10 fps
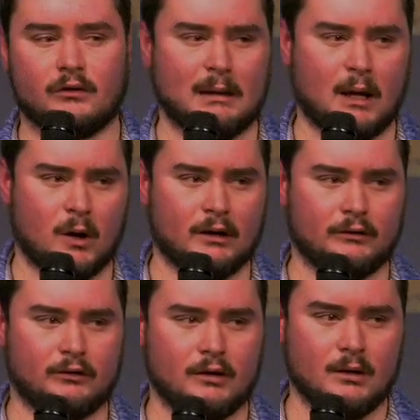
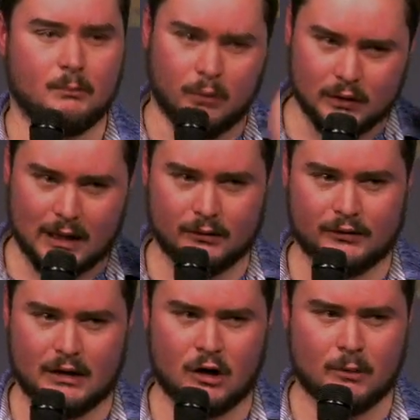parents, pull out his
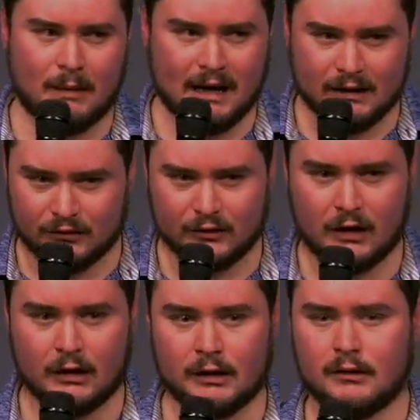hair, bite his tongue.